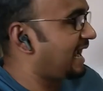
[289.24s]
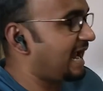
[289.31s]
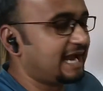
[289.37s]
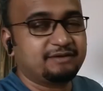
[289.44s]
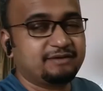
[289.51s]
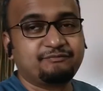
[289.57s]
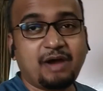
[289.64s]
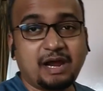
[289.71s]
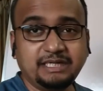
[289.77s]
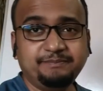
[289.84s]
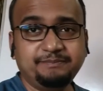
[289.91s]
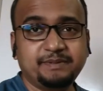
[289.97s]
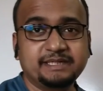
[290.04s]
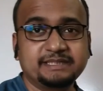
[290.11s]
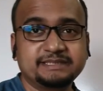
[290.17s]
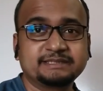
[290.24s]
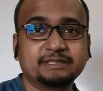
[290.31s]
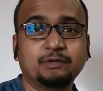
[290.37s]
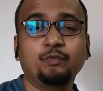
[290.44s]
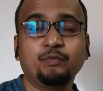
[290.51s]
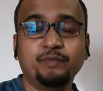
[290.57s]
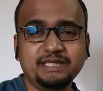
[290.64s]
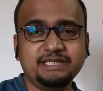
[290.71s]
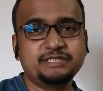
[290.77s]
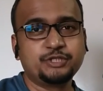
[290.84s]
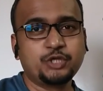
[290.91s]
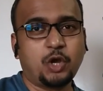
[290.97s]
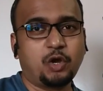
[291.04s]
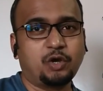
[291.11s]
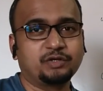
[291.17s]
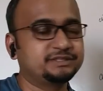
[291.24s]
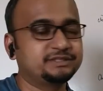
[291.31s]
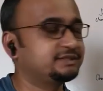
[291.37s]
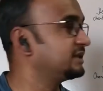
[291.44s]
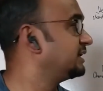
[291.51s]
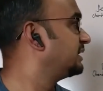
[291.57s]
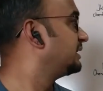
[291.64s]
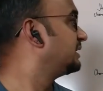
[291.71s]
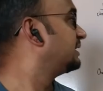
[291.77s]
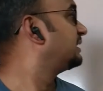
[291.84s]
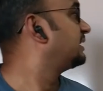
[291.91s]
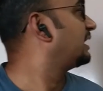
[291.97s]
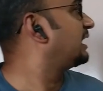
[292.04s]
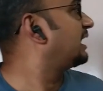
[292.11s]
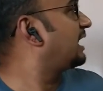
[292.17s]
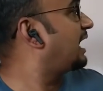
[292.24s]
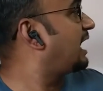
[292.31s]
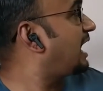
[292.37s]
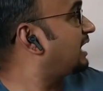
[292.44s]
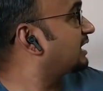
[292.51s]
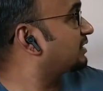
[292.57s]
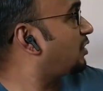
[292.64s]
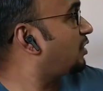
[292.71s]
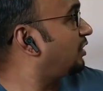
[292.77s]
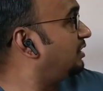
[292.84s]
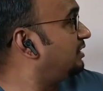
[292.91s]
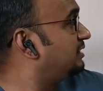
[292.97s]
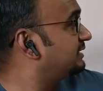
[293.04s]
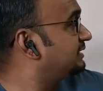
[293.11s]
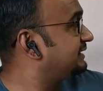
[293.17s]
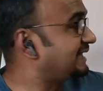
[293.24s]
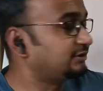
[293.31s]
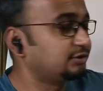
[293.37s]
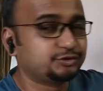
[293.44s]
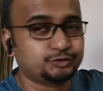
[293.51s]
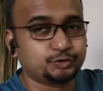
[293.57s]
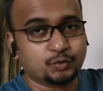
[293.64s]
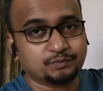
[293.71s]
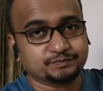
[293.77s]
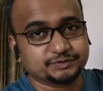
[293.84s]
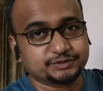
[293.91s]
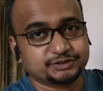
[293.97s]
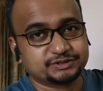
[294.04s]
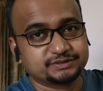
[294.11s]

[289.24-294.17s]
and vertebrates with jaws are called gnathostomes.